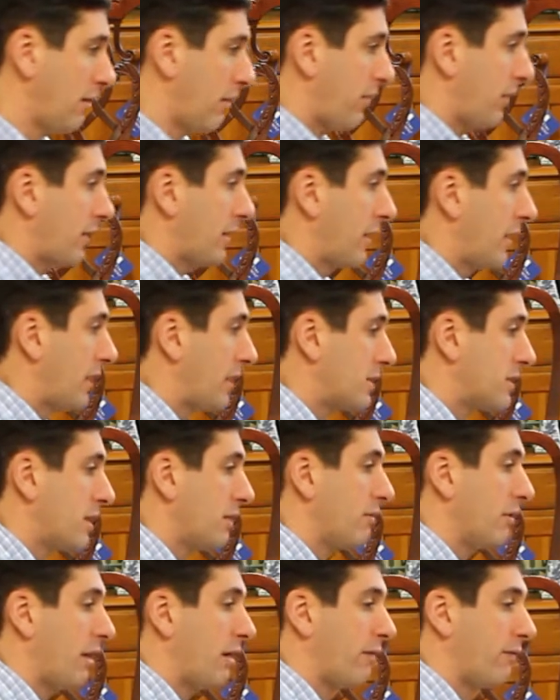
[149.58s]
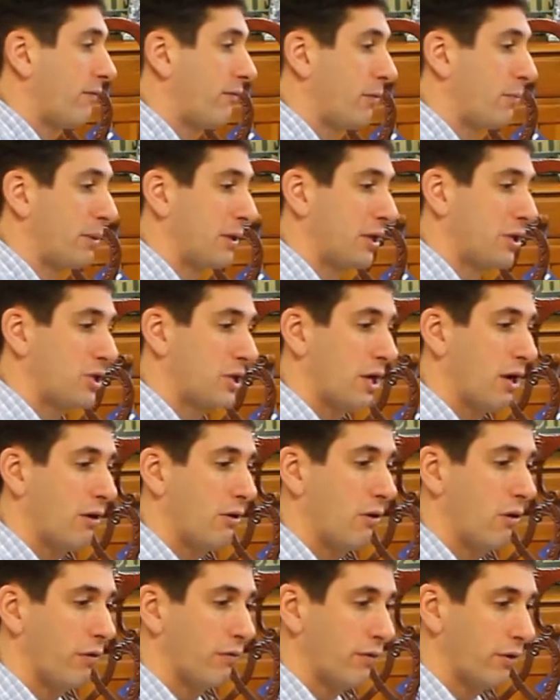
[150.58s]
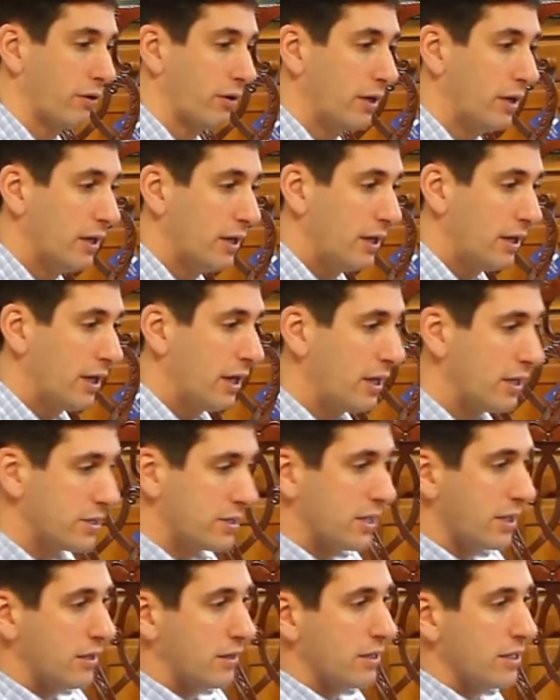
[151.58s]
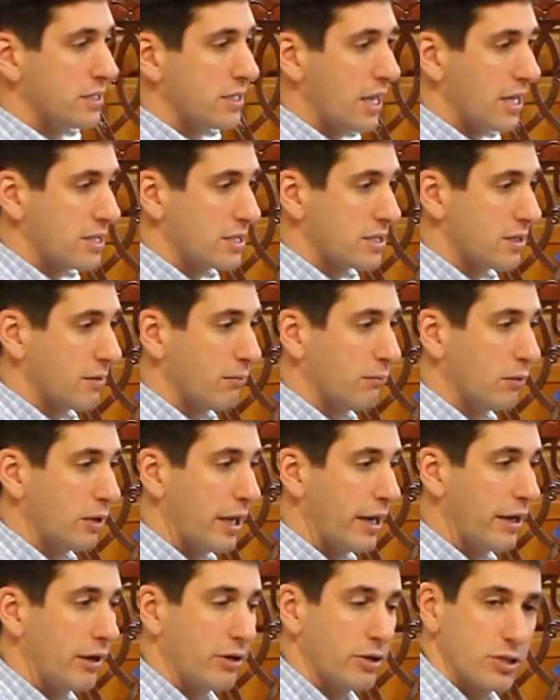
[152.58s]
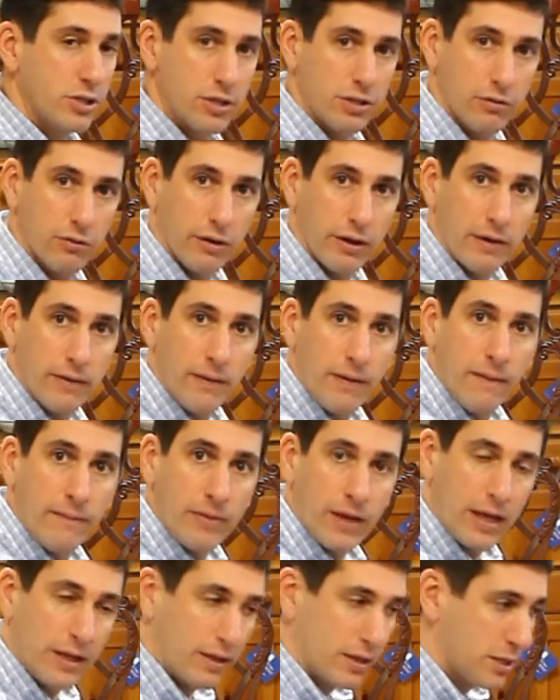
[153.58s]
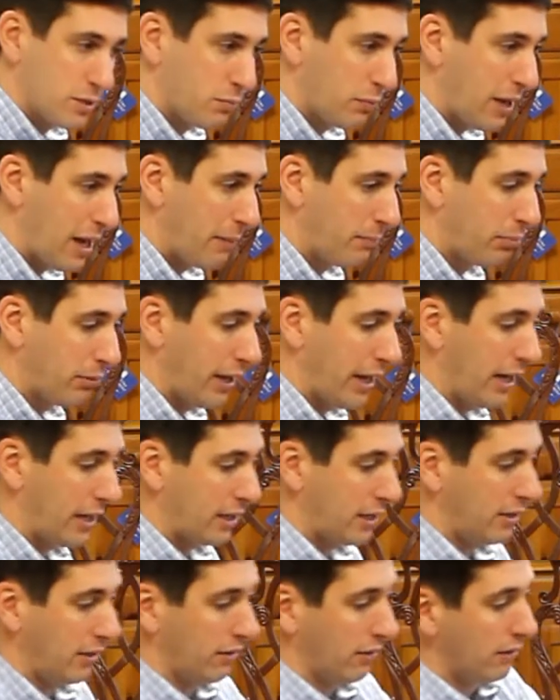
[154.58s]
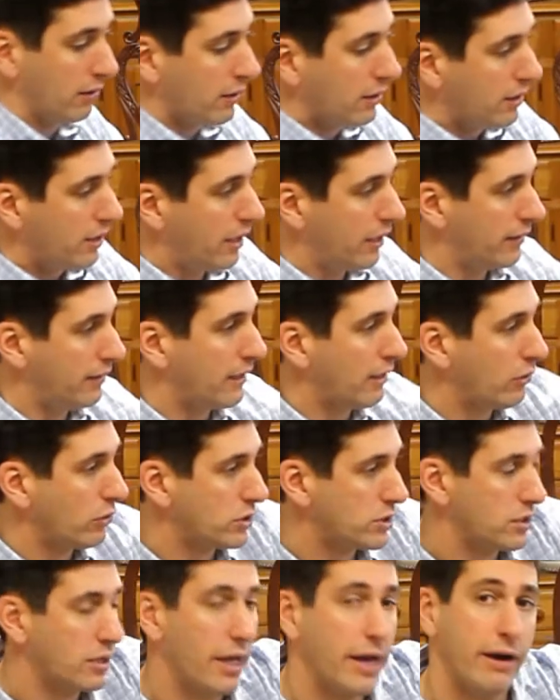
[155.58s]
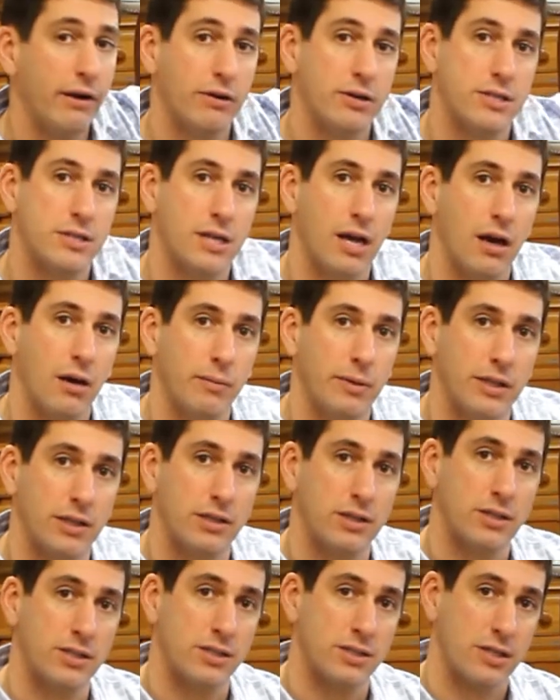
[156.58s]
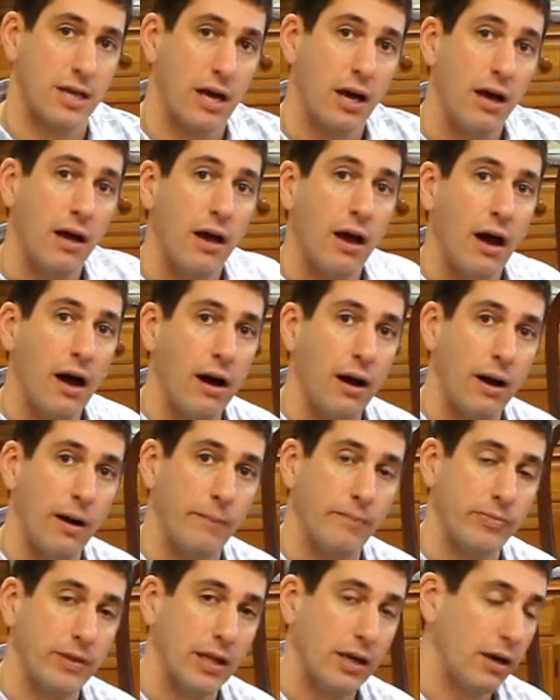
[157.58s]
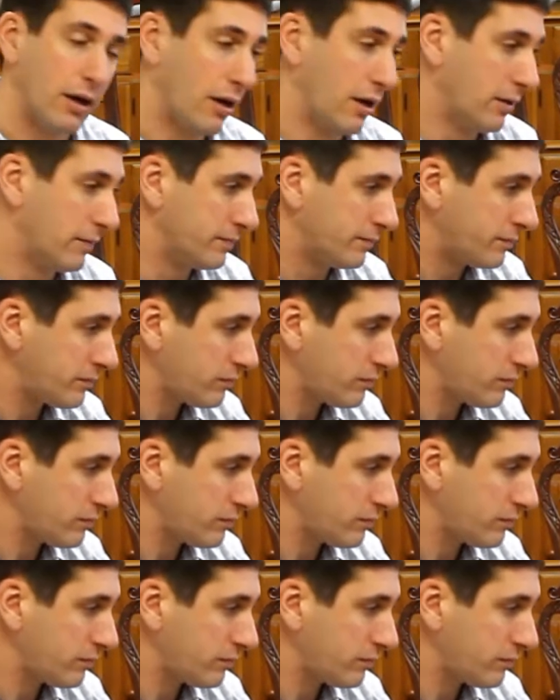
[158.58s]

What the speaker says: other thing that I can see without even flipping the chair over is that this has some layers to it in the splat black here. And those layers tell me that this is um, um,